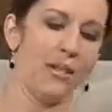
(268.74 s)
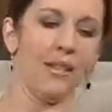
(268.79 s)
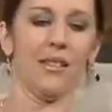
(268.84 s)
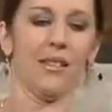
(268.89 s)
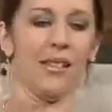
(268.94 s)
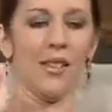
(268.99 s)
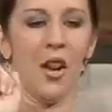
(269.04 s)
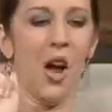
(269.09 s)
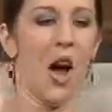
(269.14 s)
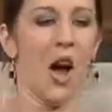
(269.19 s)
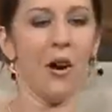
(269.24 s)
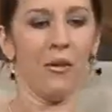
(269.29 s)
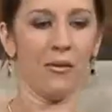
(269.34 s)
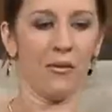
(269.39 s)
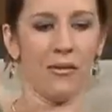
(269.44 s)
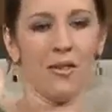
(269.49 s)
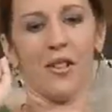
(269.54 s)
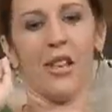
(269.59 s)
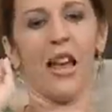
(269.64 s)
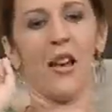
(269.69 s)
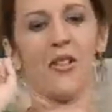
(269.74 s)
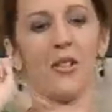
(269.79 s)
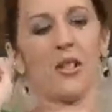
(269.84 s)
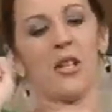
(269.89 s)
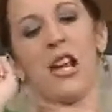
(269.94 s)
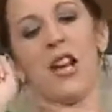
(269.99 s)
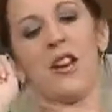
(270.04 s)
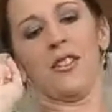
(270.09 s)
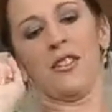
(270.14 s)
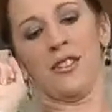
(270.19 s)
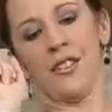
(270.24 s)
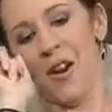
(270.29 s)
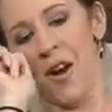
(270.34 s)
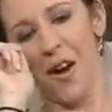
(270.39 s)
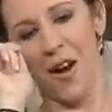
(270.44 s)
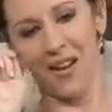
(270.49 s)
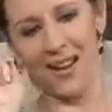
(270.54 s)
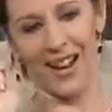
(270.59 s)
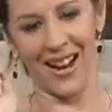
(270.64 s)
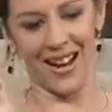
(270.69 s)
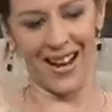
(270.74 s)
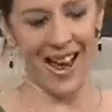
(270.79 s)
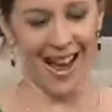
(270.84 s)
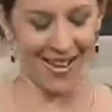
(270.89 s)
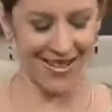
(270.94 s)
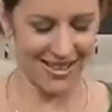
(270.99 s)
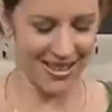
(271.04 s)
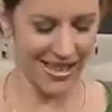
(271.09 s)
not thou shalt not. And I was